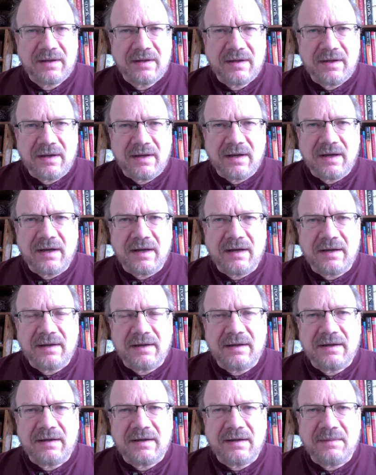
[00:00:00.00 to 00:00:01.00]

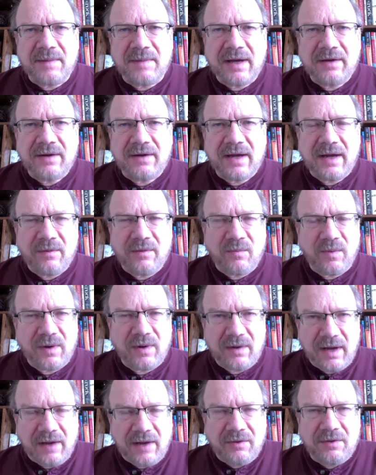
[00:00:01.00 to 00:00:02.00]
about
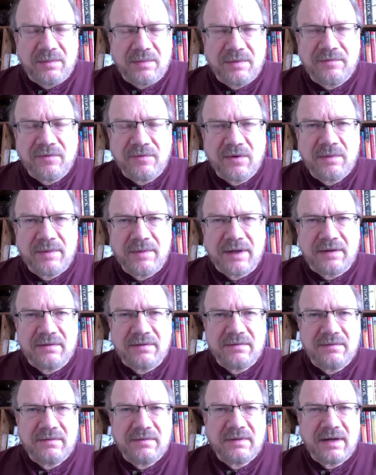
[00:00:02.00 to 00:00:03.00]
how they're performing.
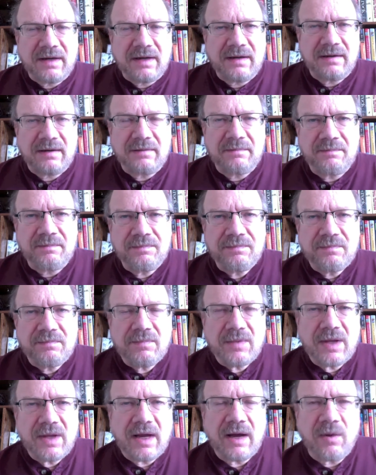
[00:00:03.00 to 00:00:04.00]

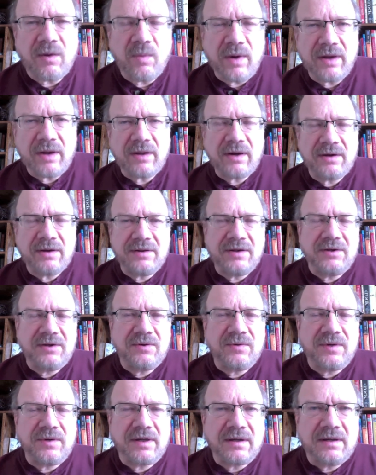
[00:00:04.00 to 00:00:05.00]
How well are they
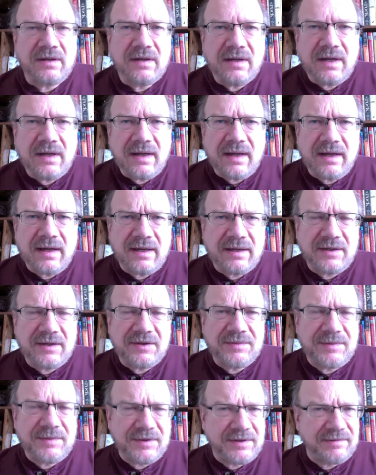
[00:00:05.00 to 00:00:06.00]
doing?
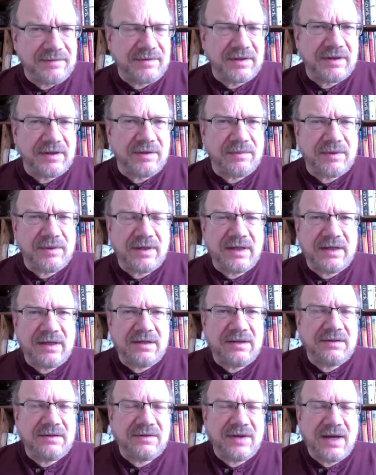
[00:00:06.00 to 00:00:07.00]
Specifically related to
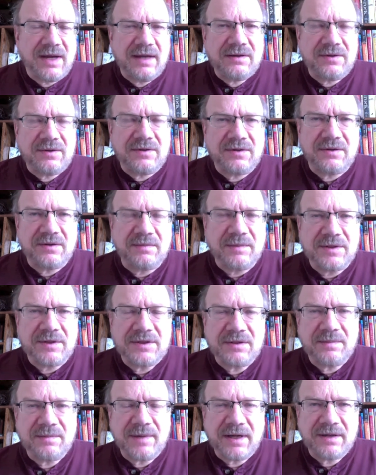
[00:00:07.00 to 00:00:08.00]
standards as much as
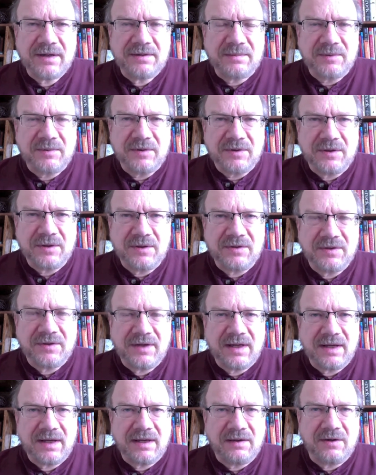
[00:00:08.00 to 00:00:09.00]
possible. You're
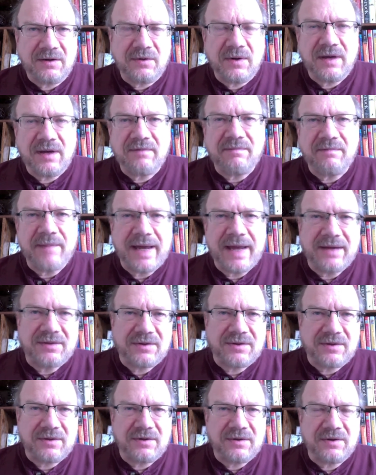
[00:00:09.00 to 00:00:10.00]
saying you have
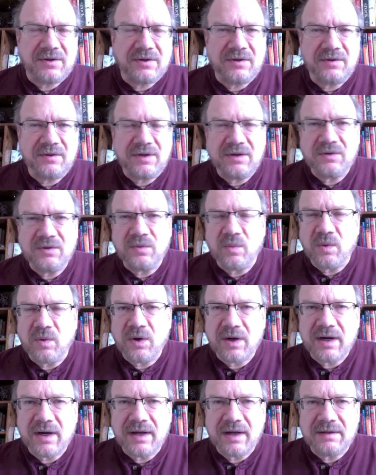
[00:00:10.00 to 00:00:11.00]
mastered or you need to work
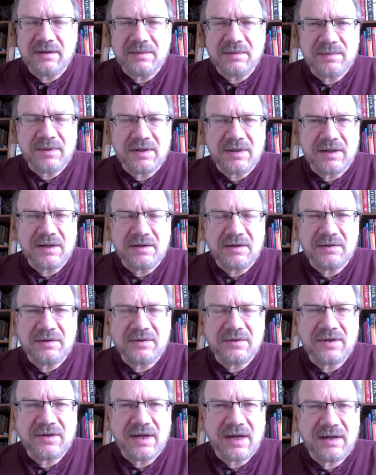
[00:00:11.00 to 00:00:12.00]
on this particular
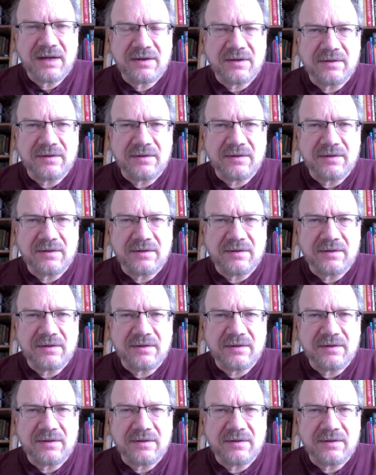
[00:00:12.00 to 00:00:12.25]
standard.